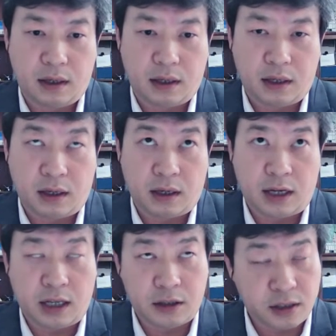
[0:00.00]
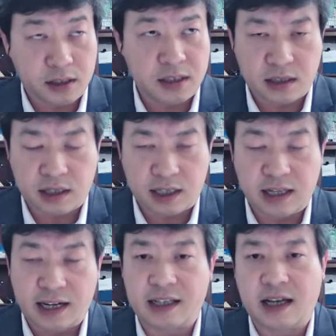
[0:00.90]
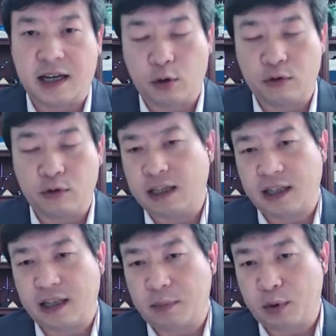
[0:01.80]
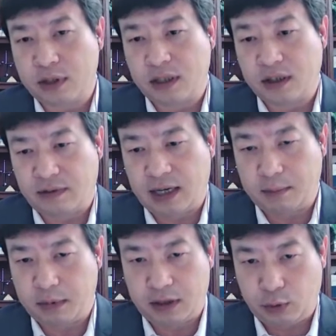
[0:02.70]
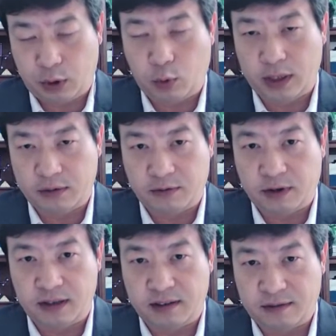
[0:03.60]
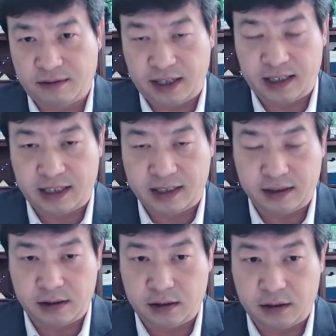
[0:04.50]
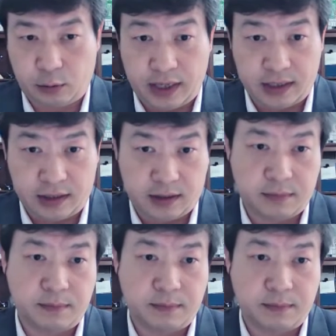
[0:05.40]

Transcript: And statistically, over 99% of the requests for filing license are granted.